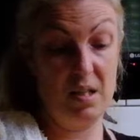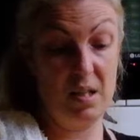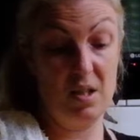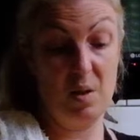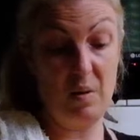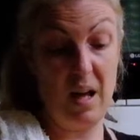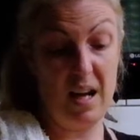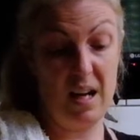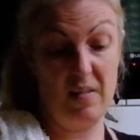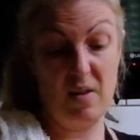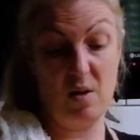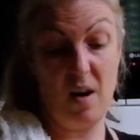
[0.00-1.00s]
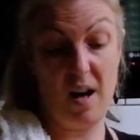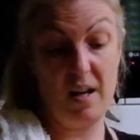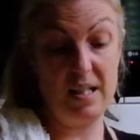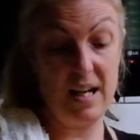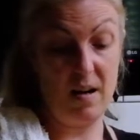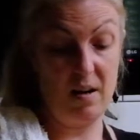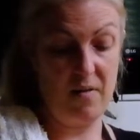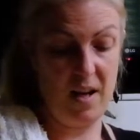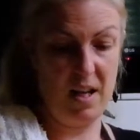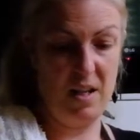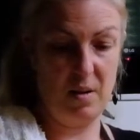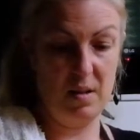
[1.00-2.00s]
as you like, and if you're not a dairy
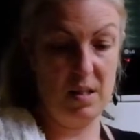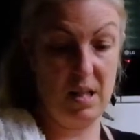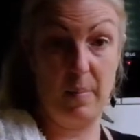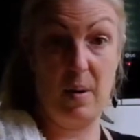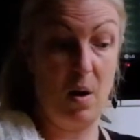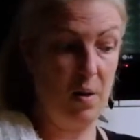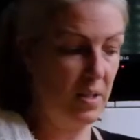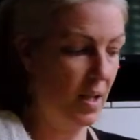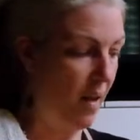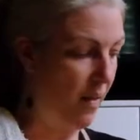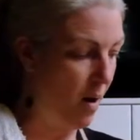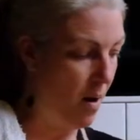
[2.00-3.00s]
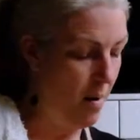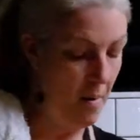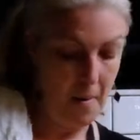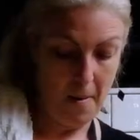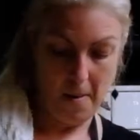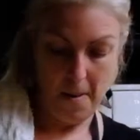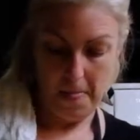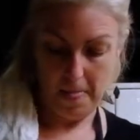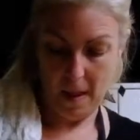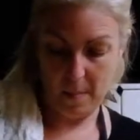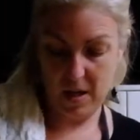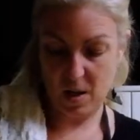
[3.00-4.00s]
fan, you can skip it all together.
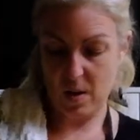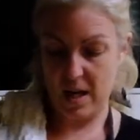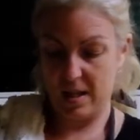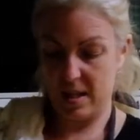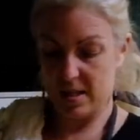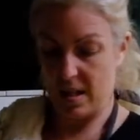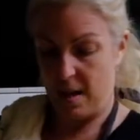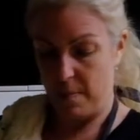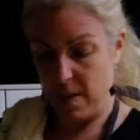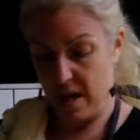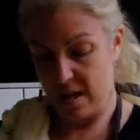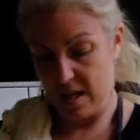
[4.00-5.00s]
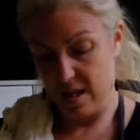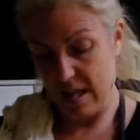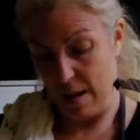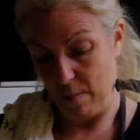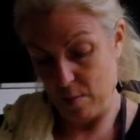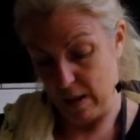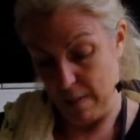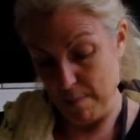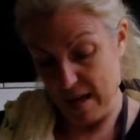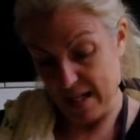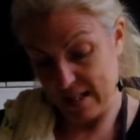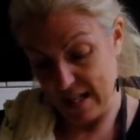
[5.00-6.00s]
I'm gonna grate this up, and then that will get
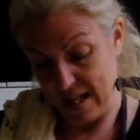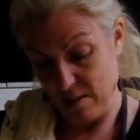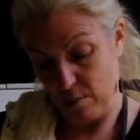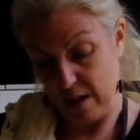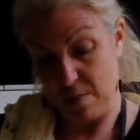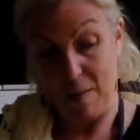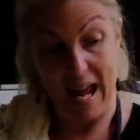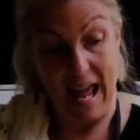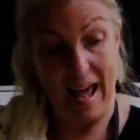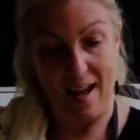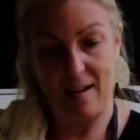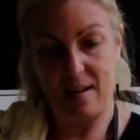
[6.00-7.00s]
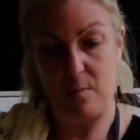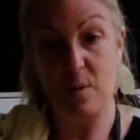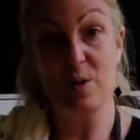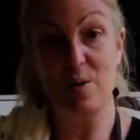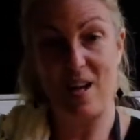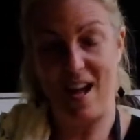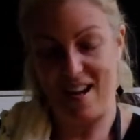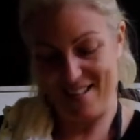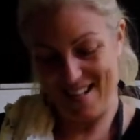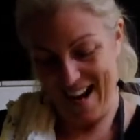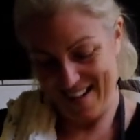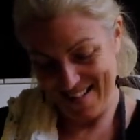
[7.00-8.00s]
mixed in with my egg, and we'll do the
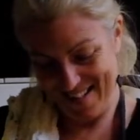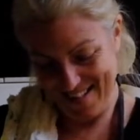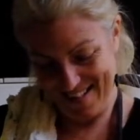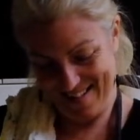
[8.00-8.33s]
eggs next.